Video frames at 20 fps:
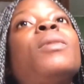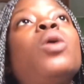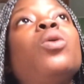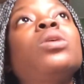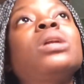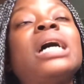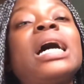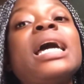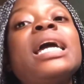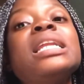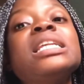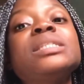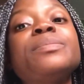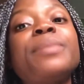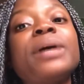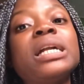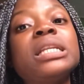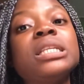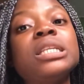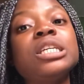my uncle that her head is
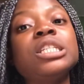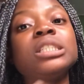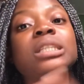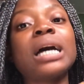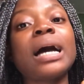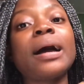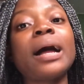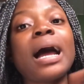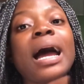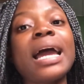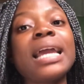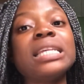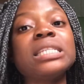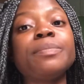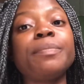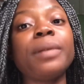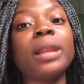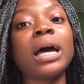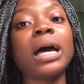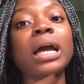bandaged, her eye
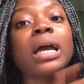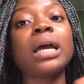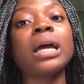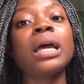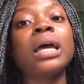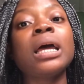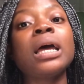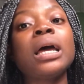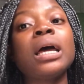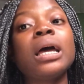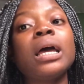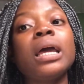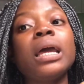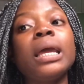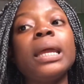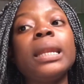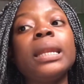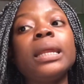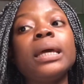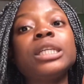is black,
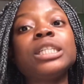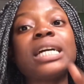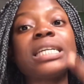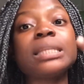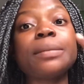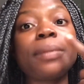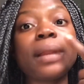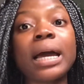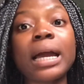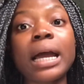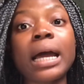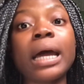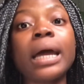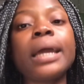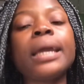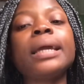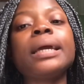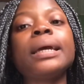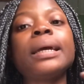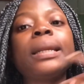and she has a black
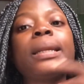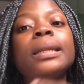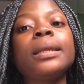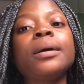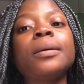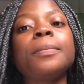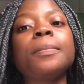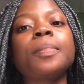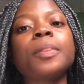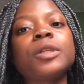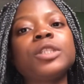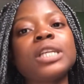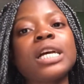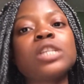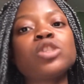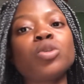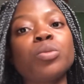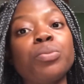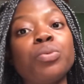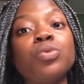eye, and she
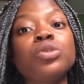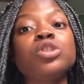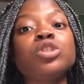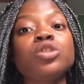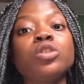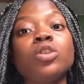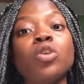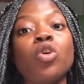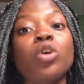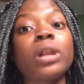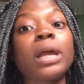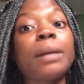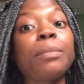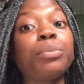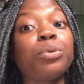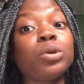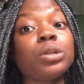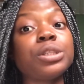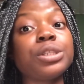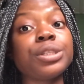has some bruises on her
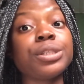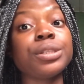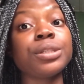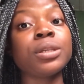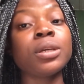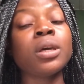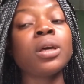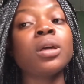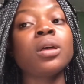body.